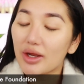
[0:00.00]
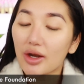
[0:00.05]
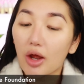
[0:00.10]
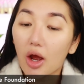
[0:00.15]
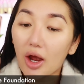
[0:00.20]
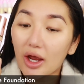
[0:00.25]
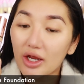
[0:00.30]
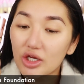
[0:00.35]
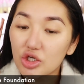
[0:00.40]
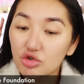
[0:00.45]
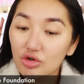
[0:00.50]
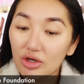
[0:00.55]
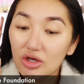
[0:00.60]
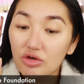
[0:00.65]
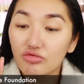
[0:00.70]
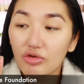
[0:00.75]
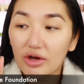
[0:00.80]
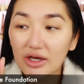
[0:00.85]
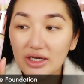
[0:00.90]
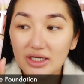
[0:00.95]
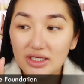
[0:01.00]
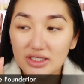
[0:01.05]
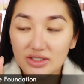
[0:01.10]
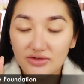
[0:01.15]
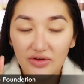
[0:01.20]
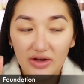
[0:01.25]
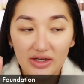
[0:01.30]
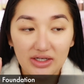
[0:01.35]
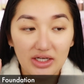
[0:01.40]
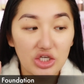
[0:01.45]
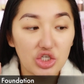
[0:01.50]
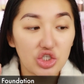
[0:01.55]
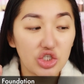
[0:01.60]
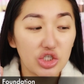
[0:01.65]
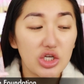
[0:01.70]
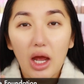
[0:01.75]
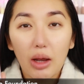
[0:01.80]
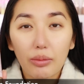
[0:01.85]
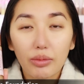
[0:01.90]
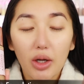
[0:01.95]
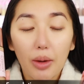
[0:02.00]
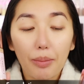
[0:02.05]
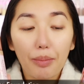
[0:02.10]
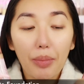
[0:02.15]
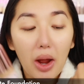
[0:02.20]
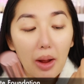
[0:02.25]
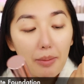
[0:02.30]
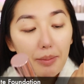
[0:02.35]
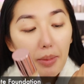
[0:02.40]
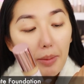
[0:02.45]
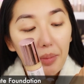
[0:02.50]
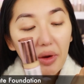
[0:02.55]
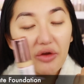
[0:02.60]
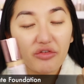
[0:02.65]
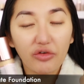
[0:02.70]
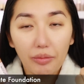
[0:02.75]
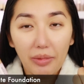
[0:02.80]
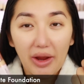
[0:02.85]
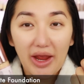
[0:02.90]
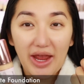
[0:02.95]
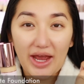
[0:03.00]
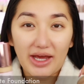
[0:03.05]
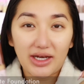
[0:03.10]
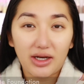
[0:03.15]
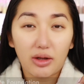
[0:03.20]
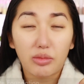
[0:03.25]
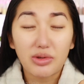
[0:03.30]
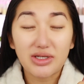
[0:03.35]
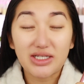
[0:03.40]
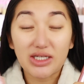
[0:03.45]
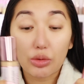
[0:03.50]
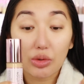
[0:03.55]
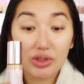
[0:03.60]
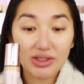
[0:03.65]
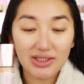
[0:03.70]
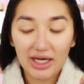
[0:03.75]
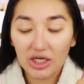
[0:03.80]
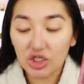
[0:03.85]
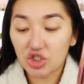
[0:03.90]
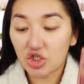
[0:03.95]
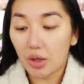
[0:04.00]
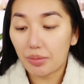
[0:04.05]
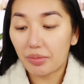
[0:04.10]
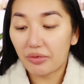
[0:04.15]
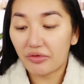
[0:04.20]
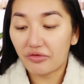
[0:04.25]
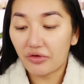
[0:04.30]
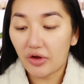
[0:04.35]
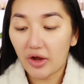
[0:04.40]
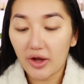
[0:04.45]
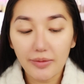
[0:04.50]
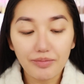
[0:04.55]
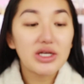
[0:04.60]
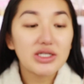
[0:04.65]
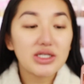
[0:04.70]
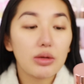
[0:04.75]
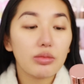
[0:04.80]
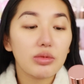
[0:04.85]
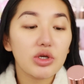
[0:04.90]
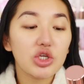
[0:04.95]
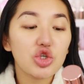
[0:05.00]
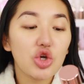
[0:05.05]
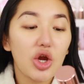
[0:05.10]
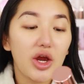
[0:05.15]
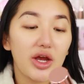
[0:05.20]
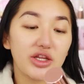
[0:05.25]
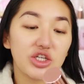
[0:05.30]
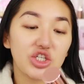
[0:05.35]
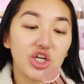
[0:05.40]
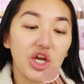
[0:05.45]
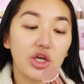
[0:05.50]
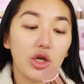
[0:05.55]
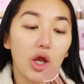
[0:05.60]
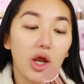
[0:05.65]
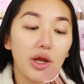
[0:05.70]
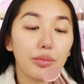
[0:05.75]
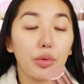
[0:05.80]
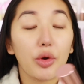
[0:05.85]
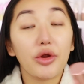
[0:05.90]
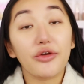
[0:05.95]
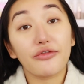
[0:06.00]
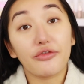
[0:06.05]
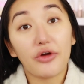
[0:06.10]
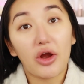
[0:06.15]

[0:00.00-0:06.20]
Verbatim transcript: and Hydrate Radiance Foundation. I'm going to pump both on my hand and we'll see what texture I prefer. So I'm going to try out the shade nine point